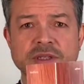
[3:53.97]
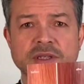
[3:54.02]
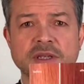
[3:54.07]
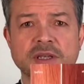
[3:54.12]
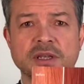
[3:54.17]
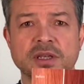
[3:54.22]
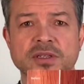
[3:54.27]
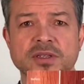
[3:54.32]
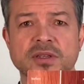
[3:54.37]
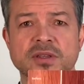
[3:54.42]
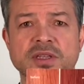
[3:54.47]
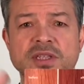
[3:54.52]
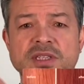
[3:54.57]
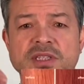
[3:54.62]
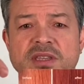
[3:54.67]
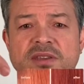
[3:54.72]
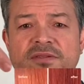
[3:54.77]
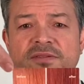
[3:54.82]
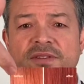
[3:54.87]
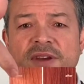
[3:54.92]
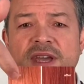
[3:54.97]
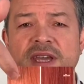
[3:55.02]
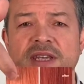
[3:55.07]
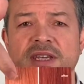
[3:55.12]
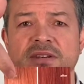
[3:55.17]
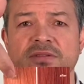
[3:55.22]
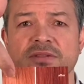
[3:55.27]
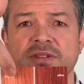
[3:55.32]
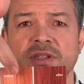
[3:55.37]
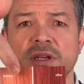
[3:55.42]
So this is the faded
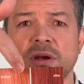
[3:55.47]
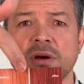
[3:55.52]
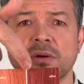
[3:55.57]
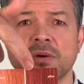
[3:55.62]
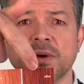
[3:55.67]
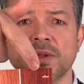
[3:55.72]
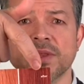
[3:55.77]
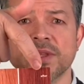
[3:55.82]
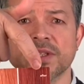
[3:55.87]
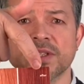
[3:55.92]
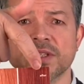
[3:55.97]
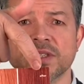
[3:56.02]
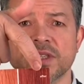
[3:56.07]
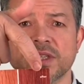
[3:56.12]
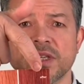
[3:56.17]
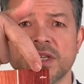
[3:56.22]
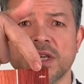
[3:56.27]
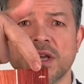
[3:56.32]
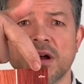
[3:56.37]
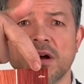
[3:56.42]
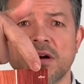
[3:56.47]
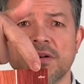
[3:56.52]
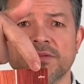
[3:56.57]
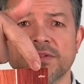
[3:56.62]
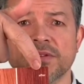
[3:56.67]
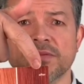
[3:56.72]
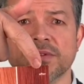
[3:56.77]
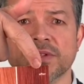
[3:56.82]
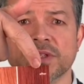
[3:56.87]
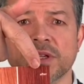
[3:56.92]
result, and this is the after
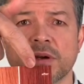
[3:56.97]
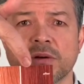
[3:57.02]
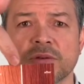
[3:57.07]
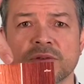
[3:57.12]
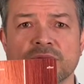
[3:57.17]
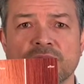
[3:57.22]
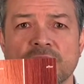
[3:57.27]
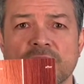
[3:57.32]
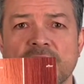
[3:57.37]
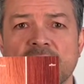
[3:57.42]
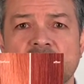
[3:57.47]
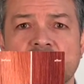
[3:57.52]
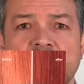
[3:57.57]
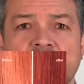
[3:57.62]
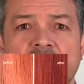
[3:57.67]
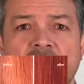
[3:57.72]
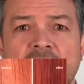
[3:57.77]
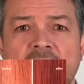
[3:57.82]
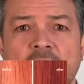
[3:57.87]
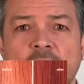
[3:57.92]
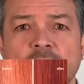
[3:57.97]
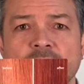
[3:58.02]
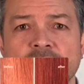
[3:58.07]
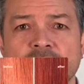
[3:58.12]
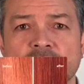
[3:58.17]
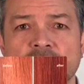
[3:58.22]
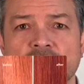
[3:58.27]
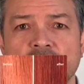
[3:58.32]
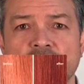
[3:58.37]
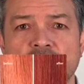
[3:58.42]
result. It's really going to help to
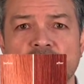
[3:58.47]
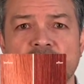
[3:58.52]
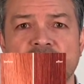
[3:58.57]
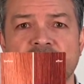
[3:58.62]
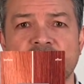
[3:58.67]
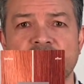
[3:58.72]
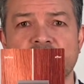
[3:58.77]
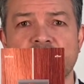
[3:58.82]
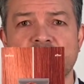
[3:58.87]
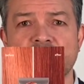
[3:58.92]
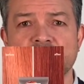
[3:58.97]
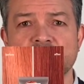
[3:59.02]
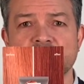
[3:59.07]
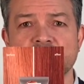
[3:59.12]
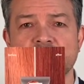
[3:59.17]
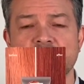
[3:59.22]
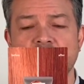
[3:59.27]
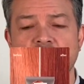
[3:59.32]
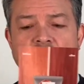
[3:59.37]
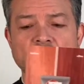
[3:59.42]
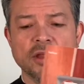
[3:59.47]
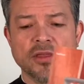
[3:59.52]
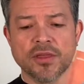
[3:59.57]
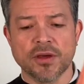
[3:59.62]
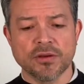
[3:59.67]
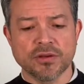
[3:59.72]
refresh those